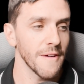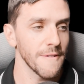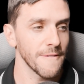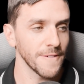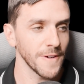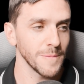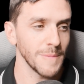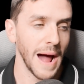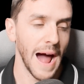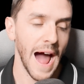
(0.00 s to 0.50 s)

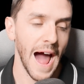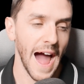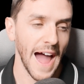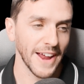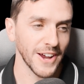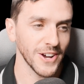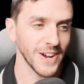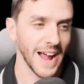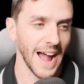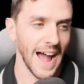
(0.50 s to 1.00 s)
from
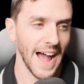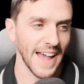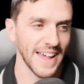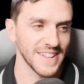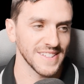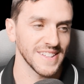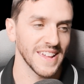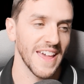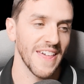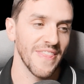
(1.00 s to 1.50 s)
higher
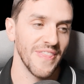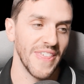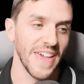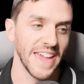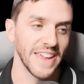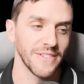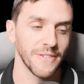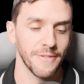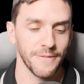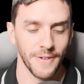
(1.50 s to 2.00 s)
highs
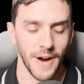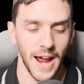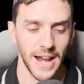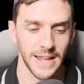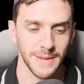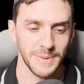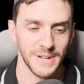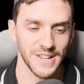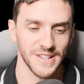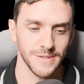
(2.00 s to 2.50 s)
than
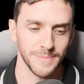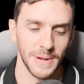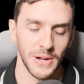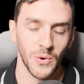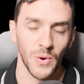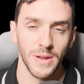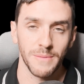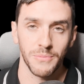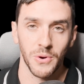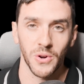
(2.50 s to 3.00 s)
Friday, because
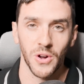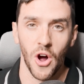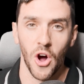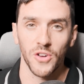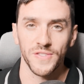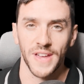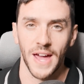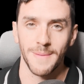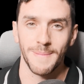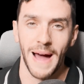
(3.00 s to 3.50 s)
Bitcoin broke
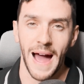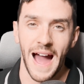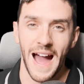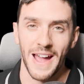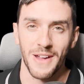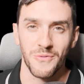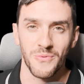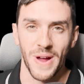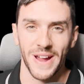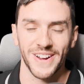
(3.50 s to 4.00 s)
all-time
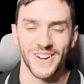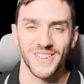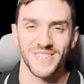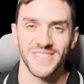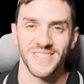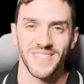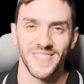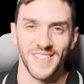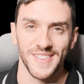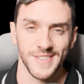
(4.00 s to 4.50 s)
high
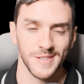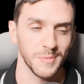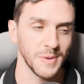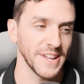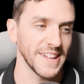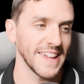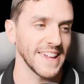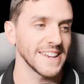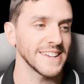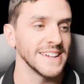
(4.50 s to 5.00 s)
records this
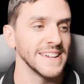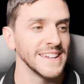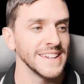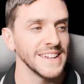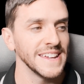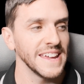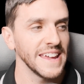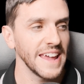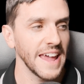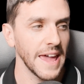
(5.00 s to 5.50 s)
weekend,
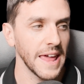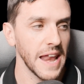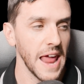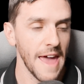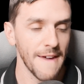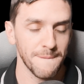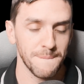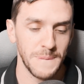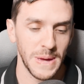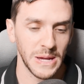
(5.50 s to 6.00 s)
and
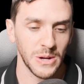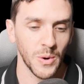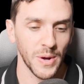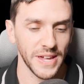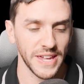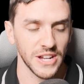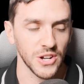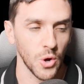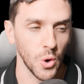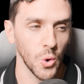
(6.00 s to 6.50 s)
if Bitcoin
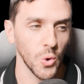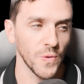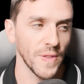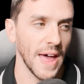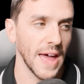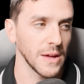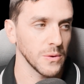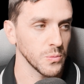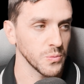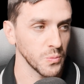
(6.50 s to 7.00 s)
can hold
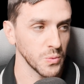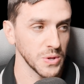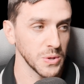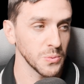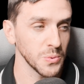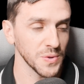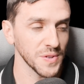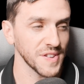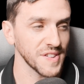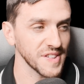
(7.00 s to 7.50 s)
that, we
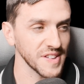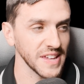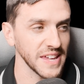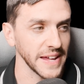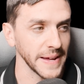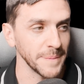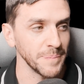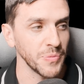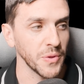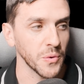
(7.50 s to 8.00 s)
will
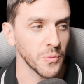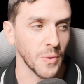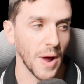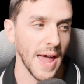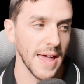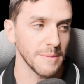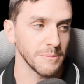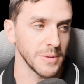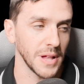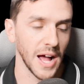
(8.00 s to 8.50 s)
see
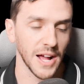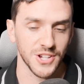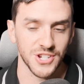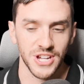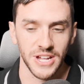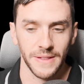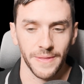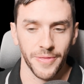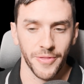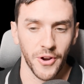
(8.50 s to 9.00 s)
Riot
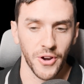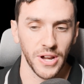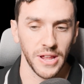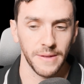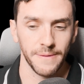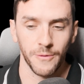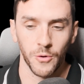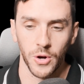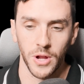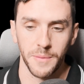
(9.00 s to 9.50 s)
Blockchain
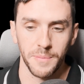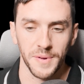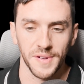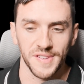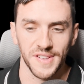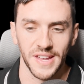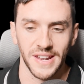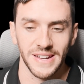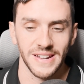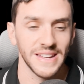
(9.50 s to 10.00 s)

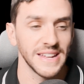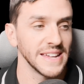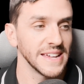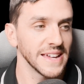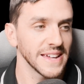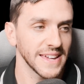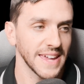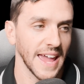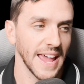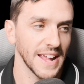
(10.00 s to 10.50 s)
30-40%
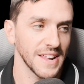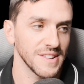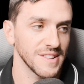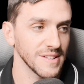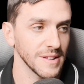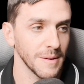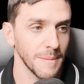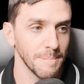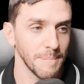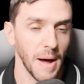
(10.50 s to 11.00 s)

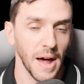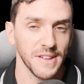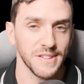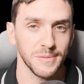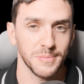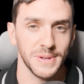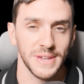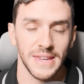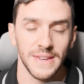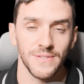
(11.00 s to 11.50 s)
gains,
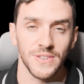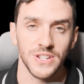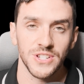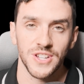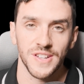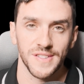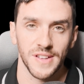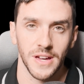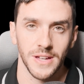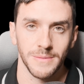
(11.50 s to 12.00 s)
possibly even
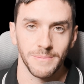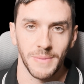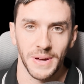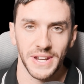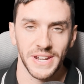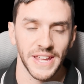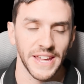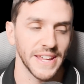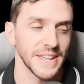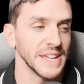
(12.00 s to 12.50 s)
just on
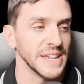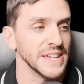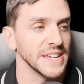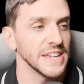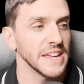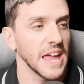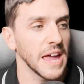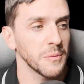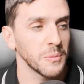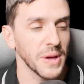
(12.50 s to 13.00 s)
Monday.
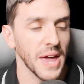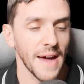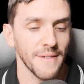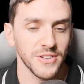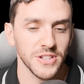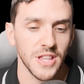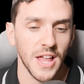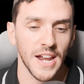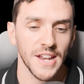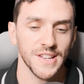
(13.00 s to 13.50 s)
And we have
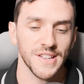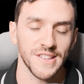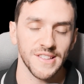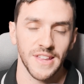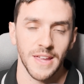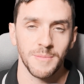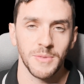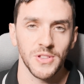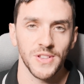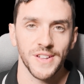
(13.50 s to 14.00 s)
a lot of
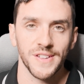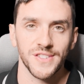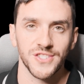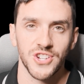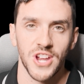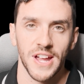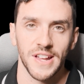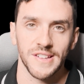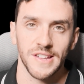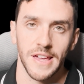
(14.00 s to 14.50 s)
stimulus
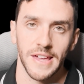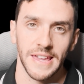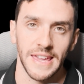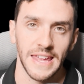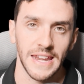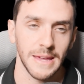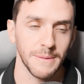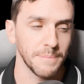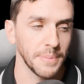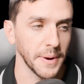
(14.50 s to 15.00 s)
checks
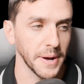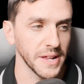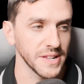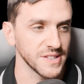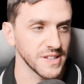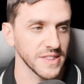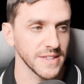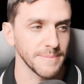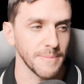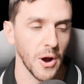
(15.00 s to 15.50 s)
getting put
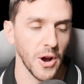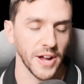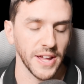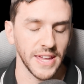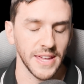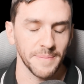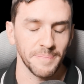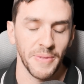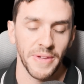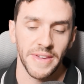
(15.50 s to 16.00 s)
into the
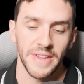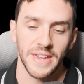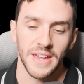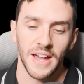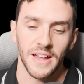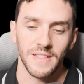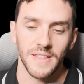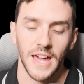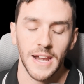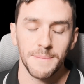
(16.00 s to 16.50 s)
market.
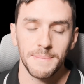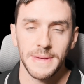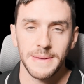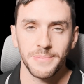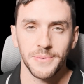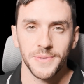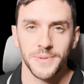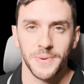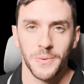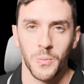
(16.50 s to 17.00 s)
A lot of
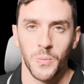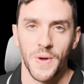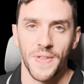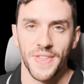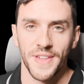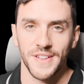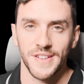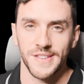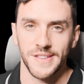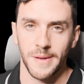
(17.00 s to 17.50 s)
people
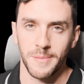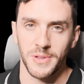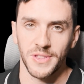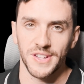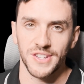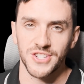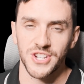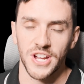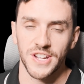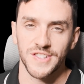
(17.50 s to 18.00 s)
with
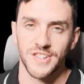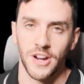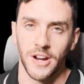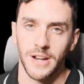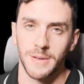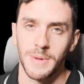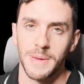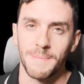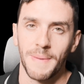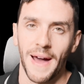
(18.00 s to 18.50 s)
stimulus checks are
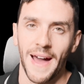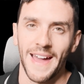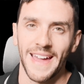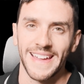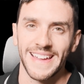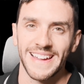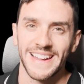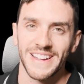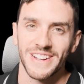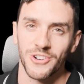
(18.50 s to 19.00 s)
going to be
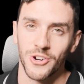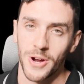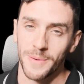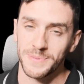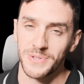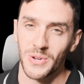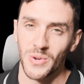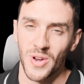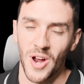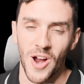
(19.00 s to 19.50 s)
buying
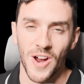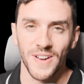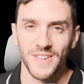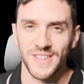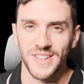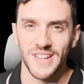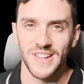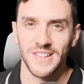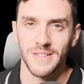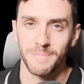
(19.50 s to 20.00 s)

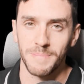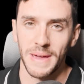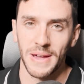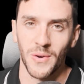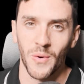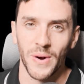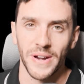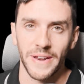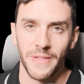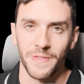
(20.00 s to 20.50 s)
cryptocurrencies,
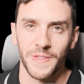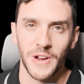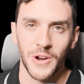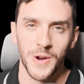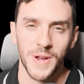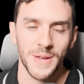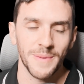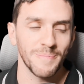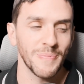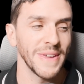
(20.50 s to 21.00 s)
Bitcoin,
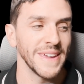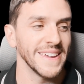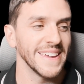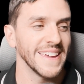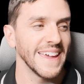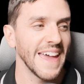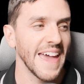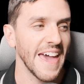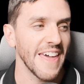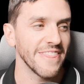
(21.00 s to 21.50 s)
Ethereum,
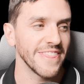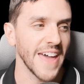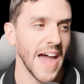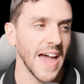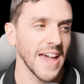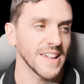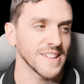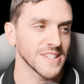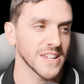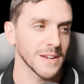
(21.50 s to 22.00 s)
and
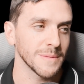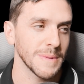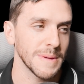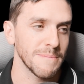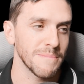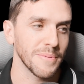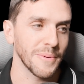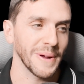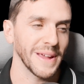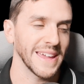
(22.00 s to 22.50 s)
that is going to be
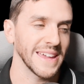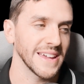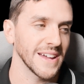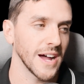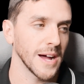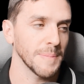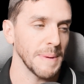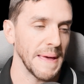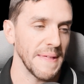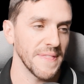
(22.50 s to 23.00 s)
bringing
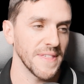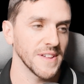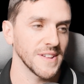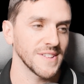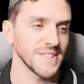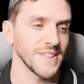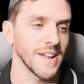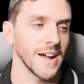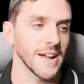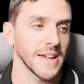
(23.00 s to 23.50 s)
up this
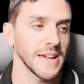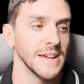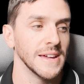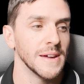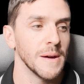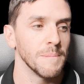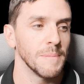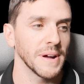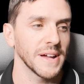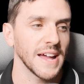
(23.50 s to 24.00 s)
stock.
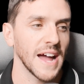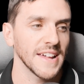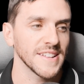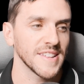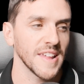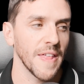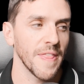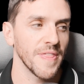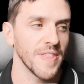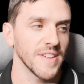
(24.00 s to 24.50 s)
But
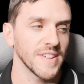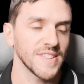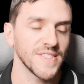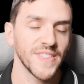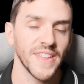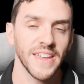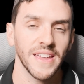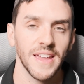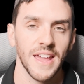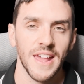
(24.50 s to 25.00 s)
guys, this
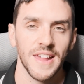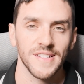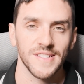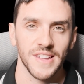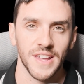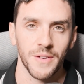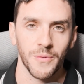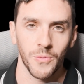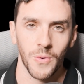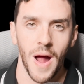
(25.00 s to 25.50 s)
thing is
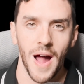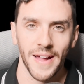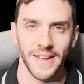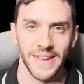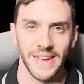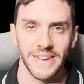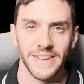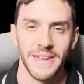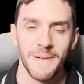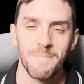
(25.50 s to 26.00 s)
a
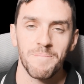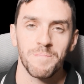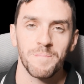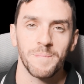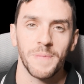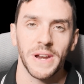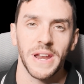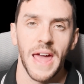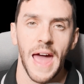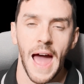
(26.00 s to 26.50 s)
rocket,
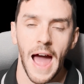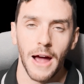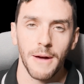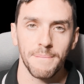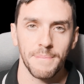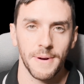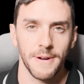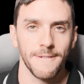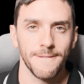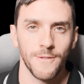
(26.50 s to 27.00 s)
but it
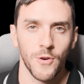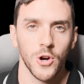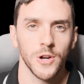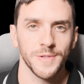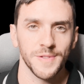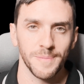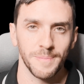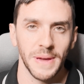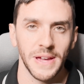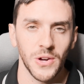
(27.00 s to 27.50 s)

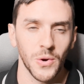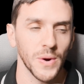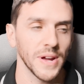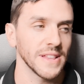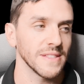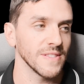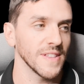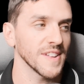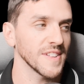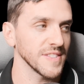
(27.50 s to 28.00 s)
outperforms
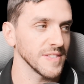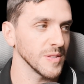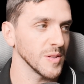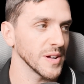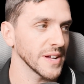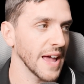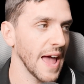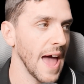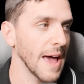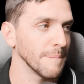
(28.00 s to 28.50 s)
Bitcoin. Let's
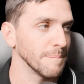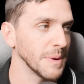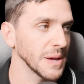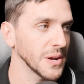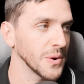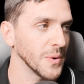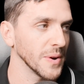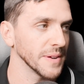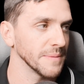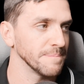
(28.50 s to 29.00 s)
look at
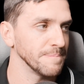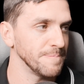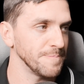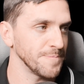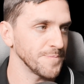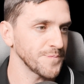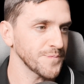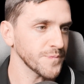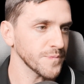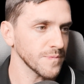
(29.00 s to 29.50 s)
Bitcoin.
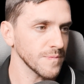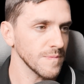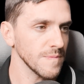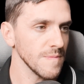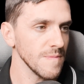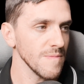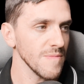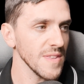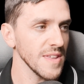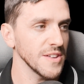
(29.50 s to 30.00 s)

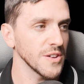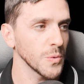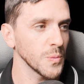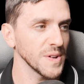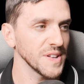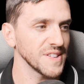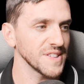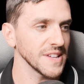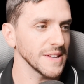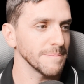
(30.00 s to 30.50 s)

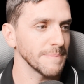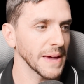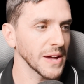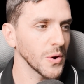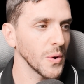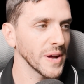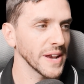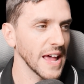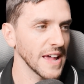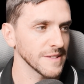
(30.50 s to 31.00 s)
We see
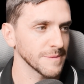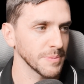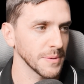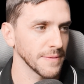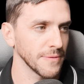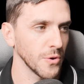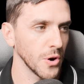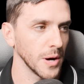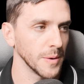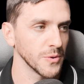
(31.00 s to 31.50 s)
Bitcoin has
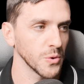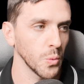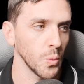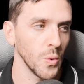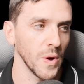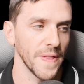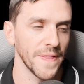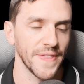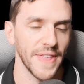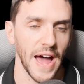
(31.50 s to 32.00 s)
performed
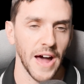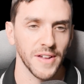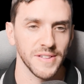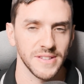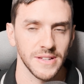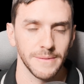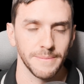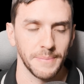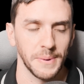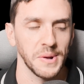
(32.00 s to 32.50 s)

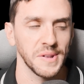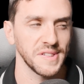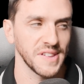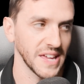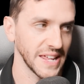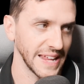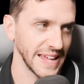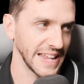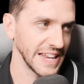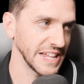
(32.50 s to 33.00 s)

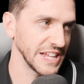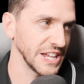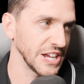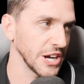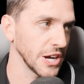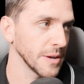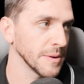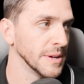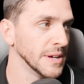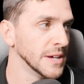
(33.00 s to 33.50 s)
1,000% in a
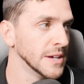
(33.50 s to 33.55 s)
year.